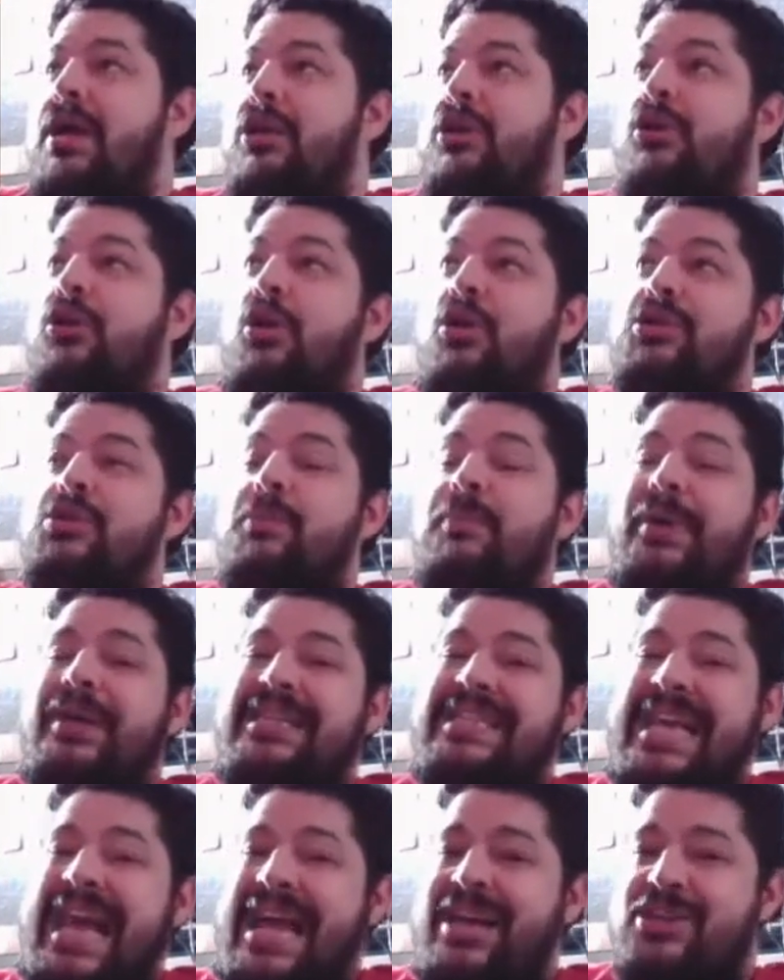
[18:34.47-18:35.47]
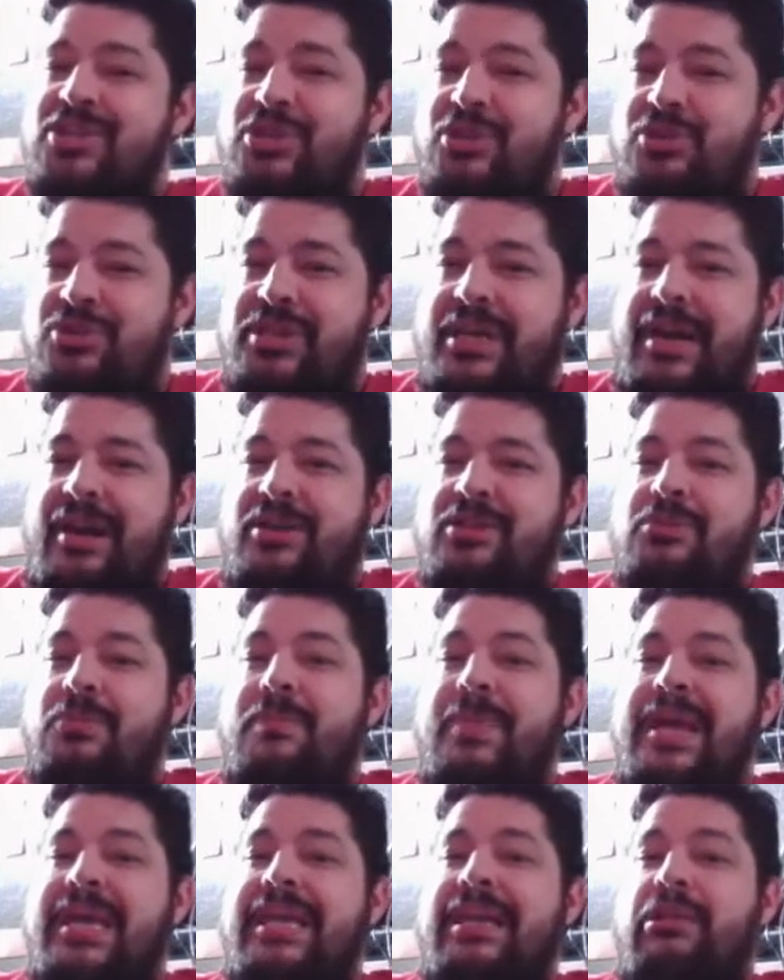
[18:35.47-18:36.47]
You can also buy textures there to
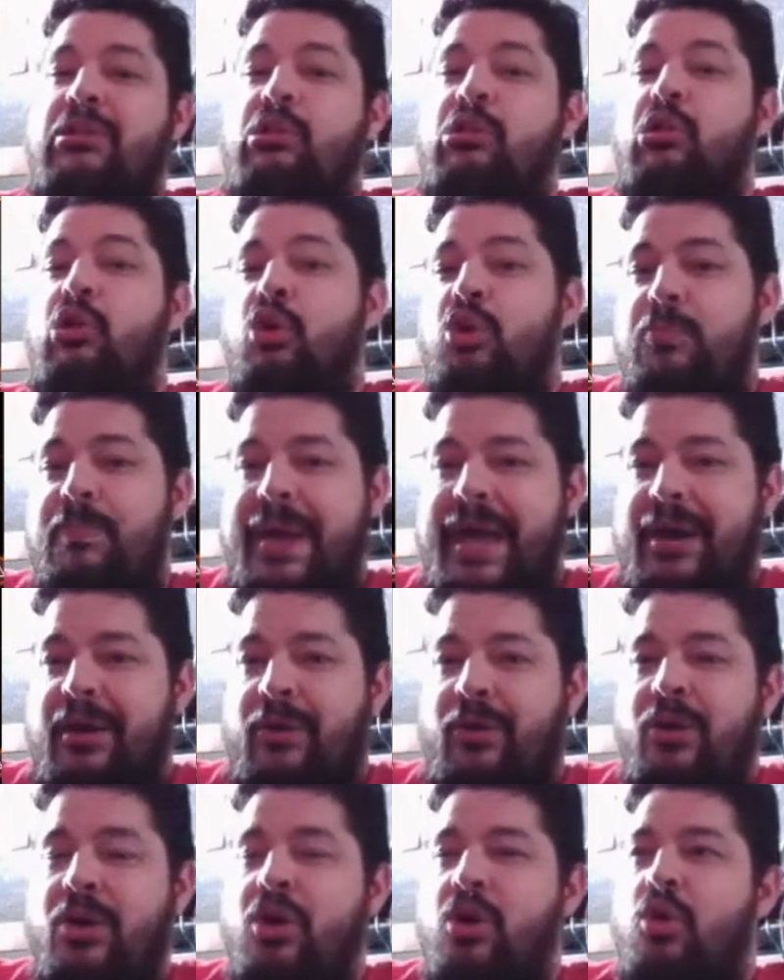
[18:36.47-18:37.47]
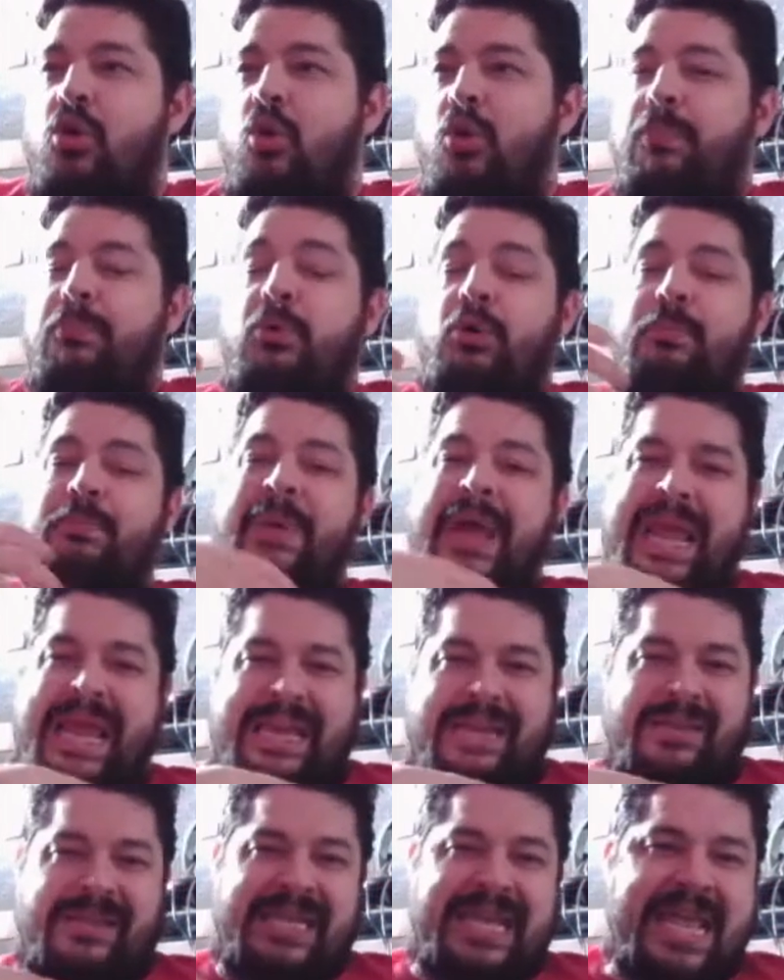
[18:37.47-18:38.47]
make it look better, or put
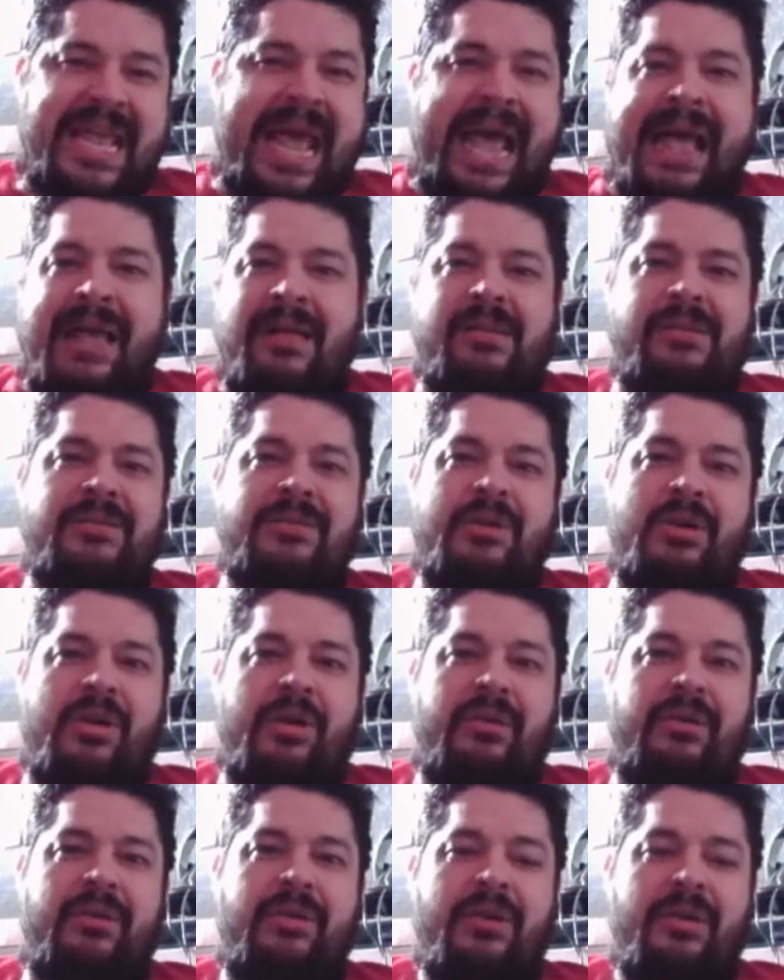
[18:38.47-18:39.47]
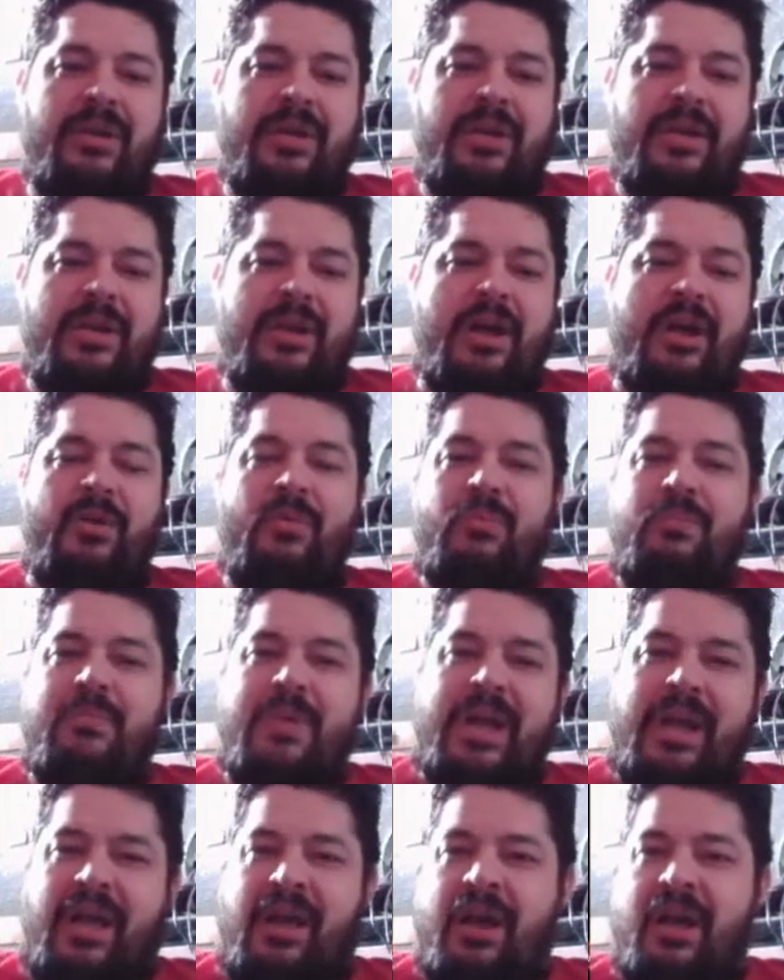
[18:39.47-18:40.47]
paint decals on, you know,
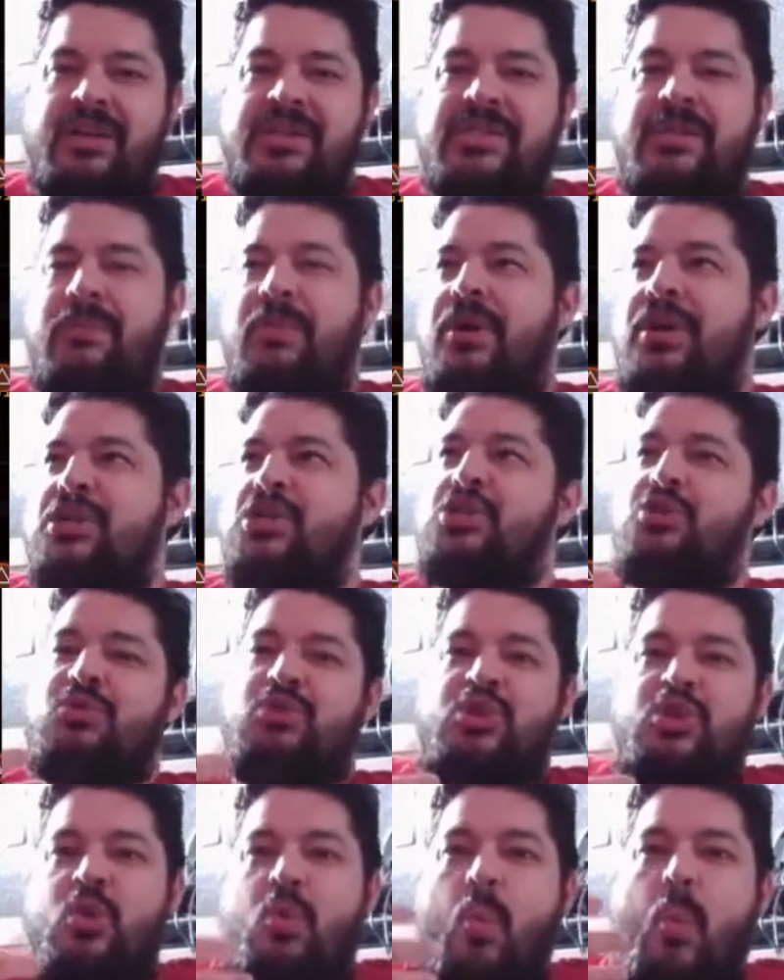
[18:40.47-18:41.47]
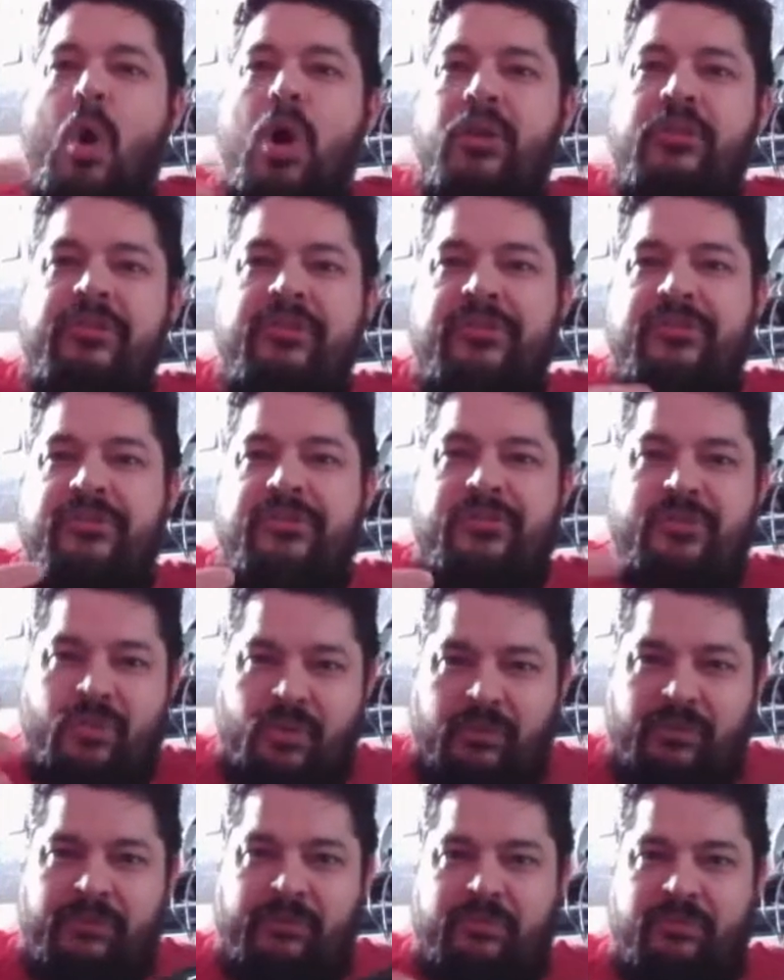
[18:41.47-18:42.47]
and customize your squad's
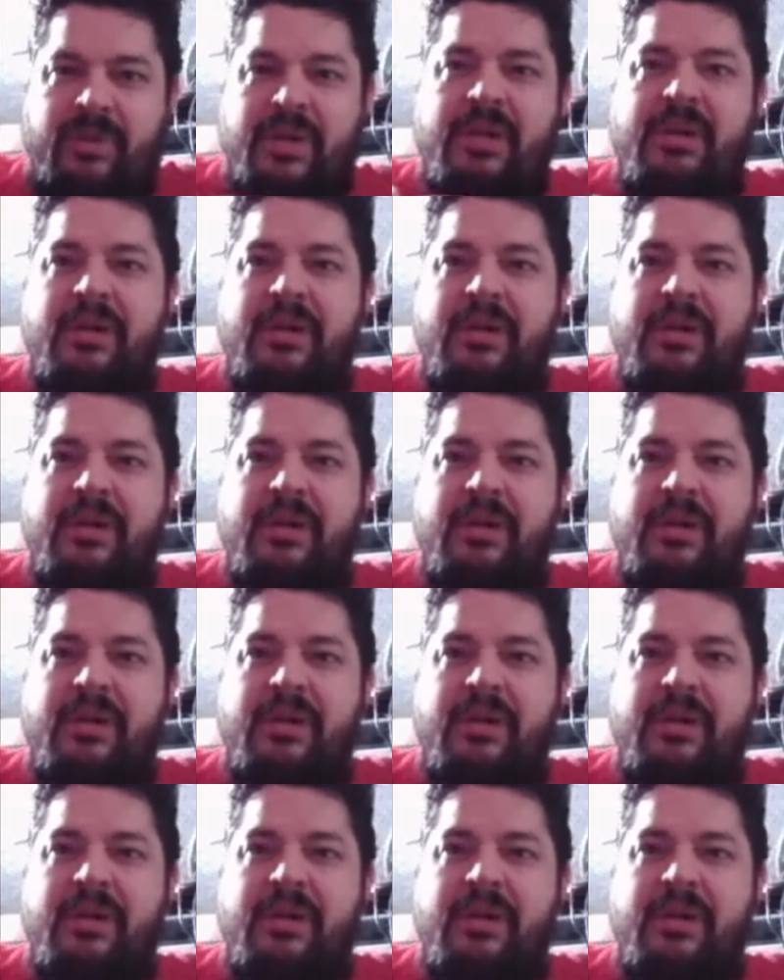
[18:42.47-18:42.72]
sort of